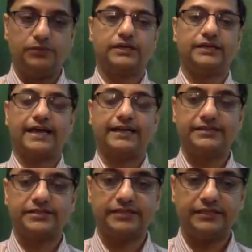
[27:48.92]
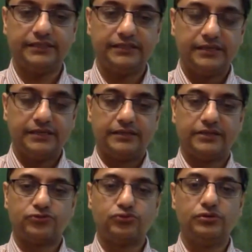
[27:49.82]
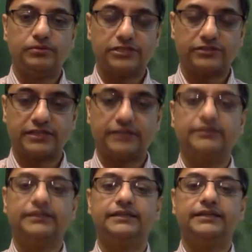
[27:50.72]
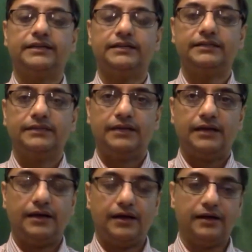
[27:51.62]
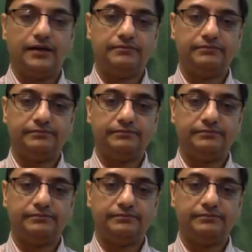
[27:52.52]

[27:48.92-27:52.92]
were a dynasty that ruled much of southern India um,